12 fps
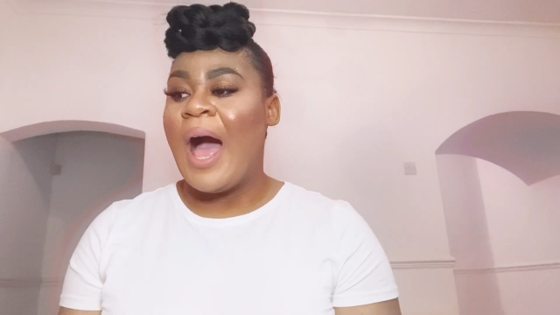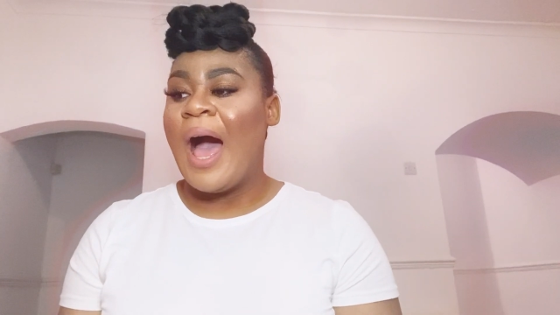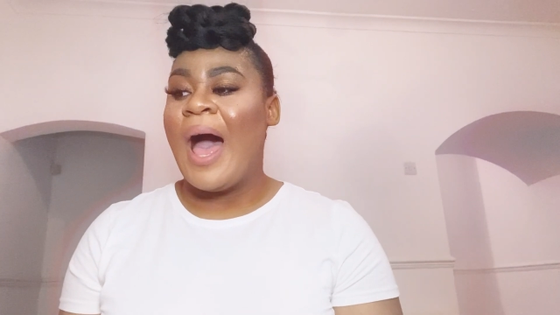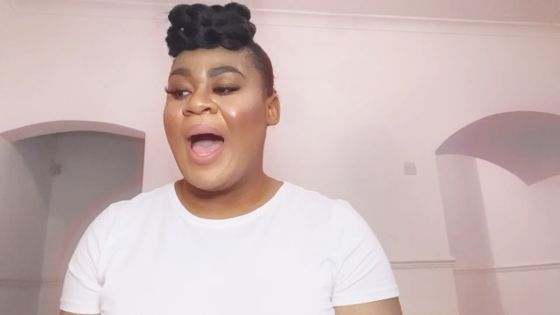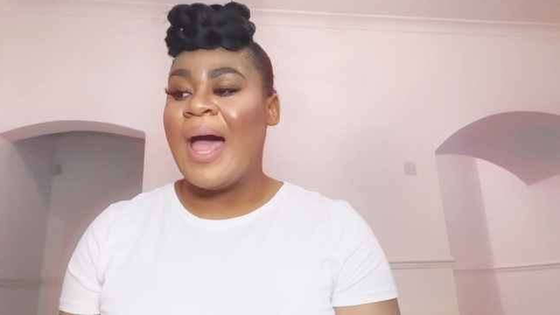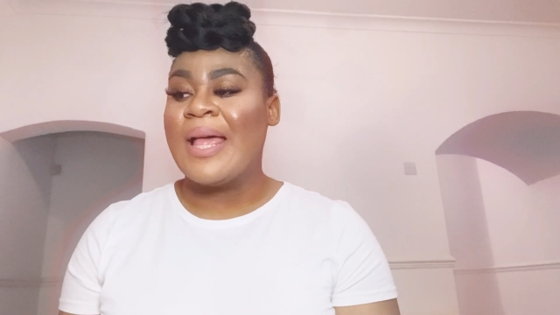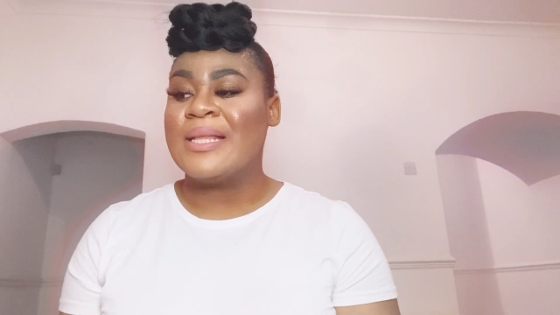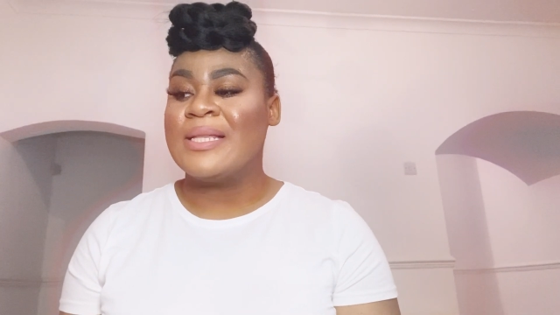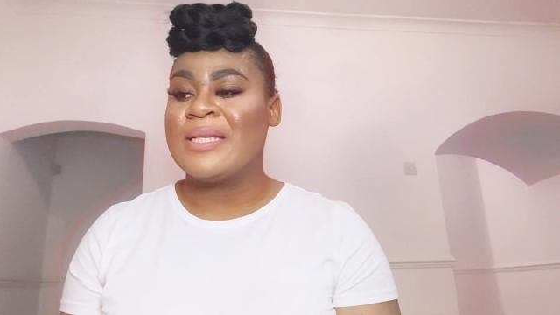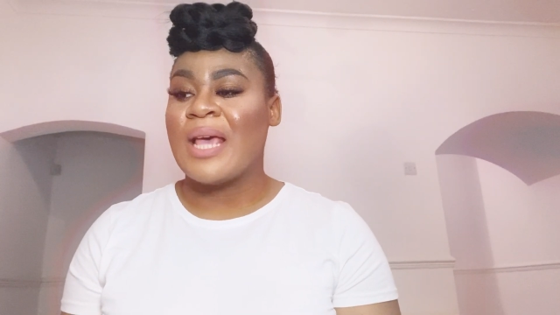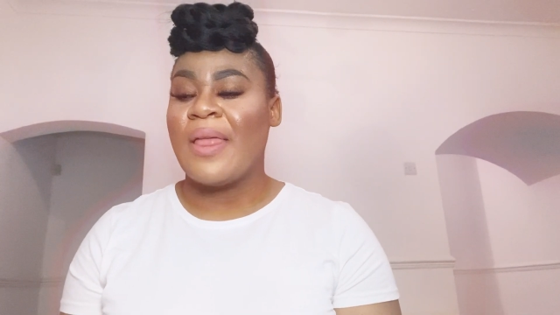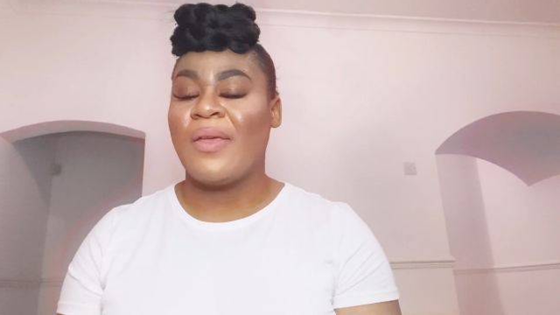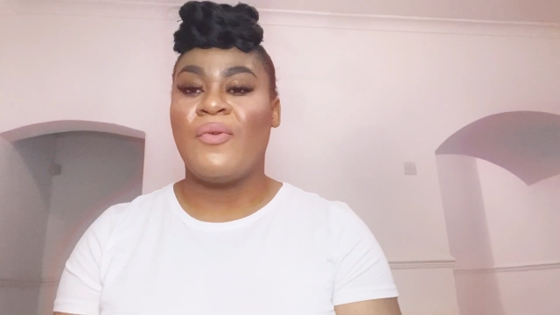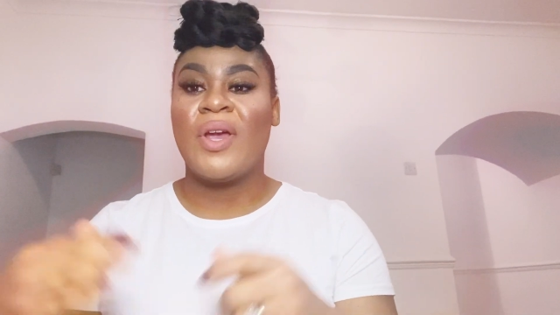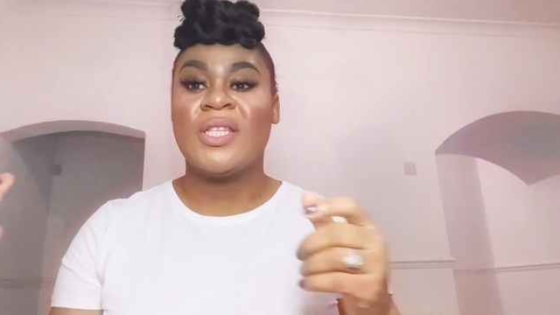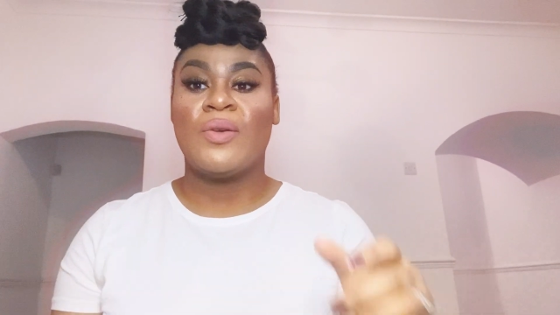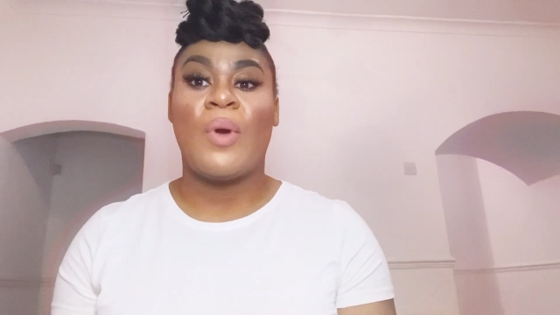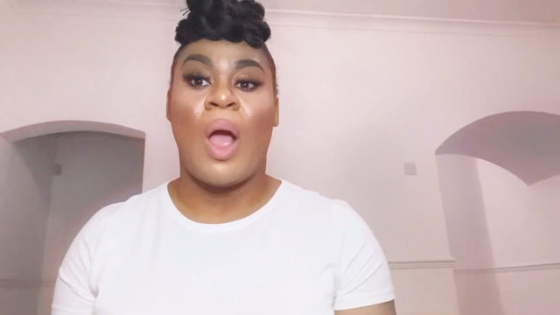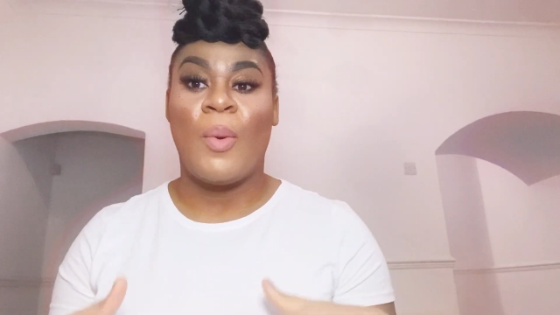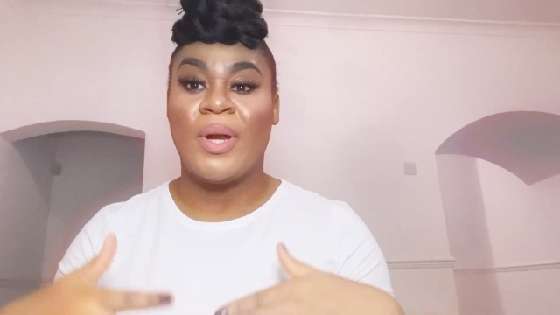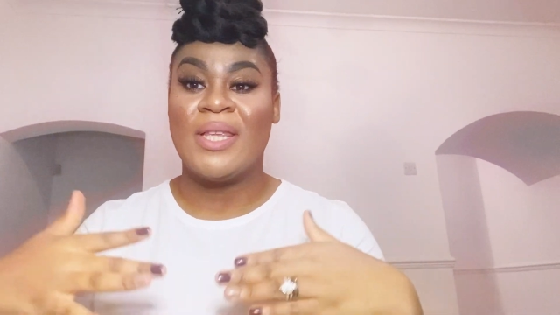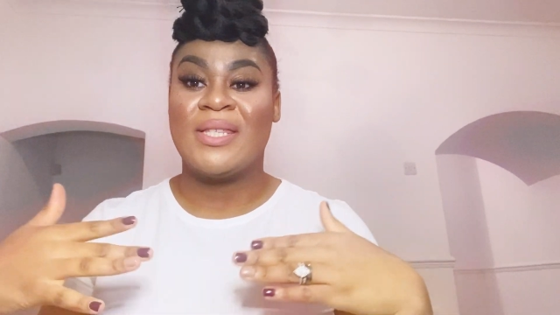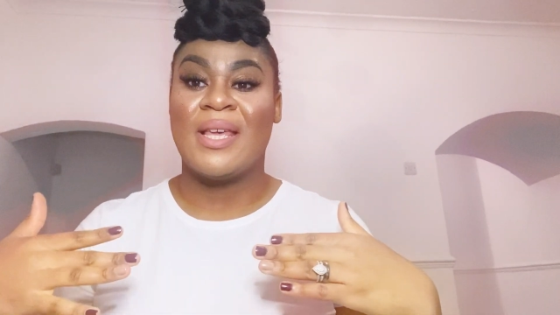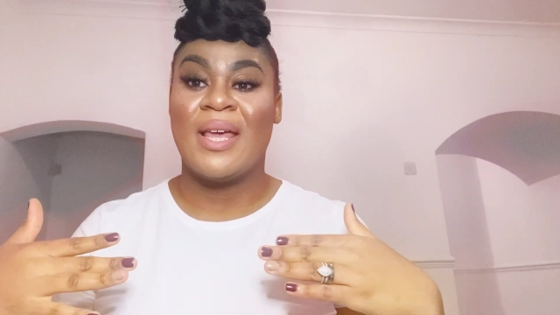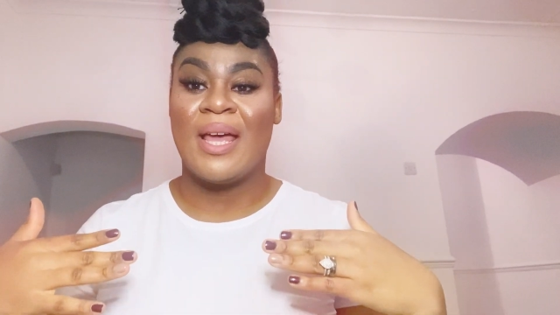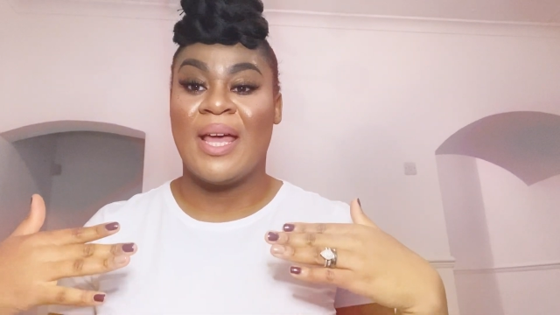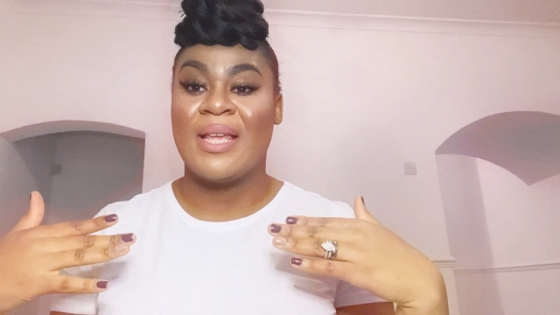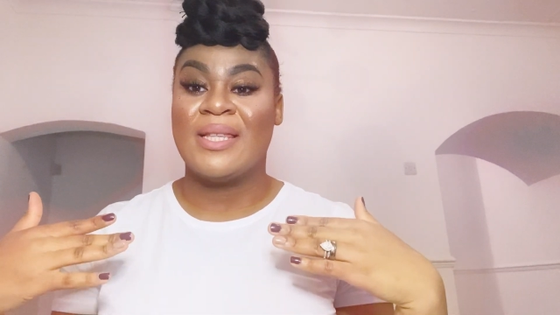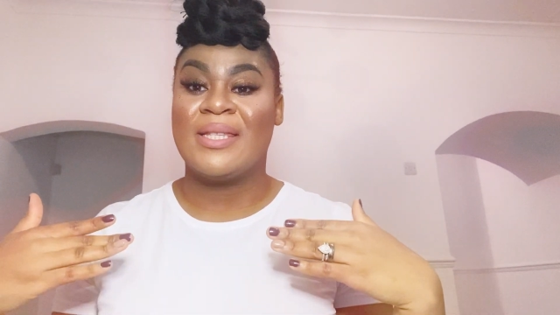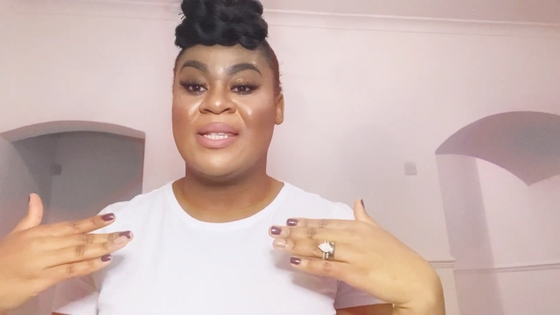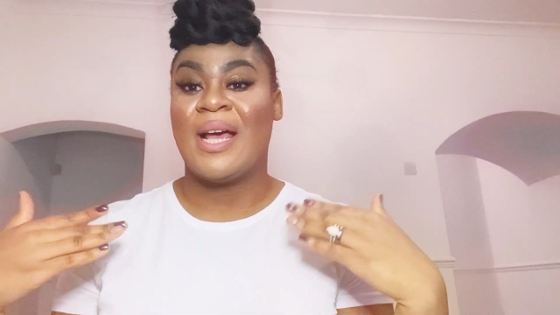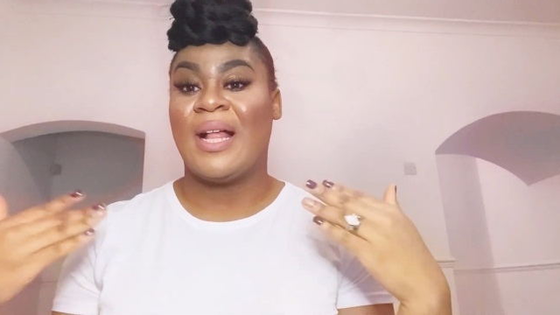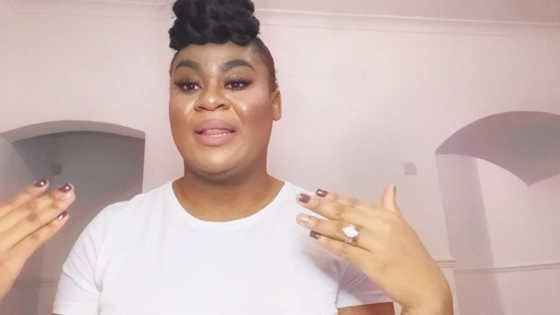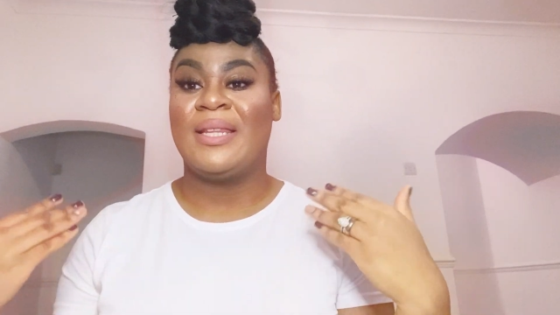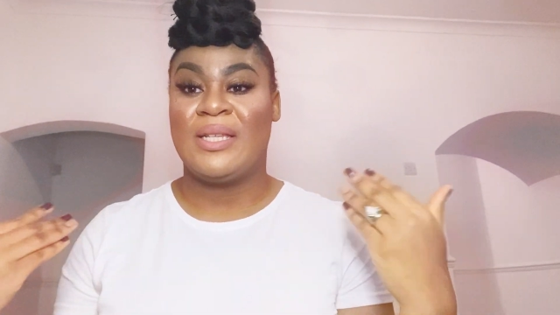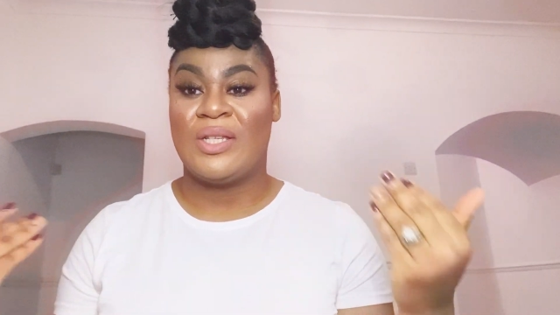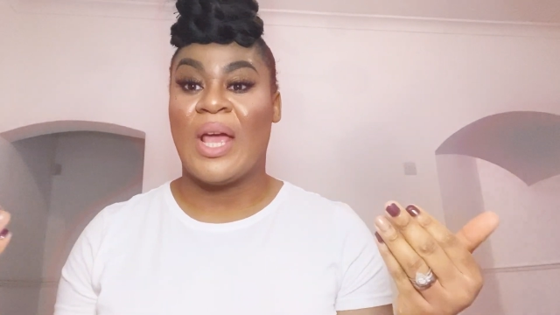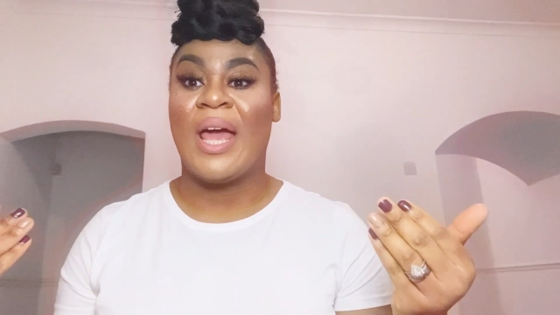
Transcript: And the reason why I wanted to tell this,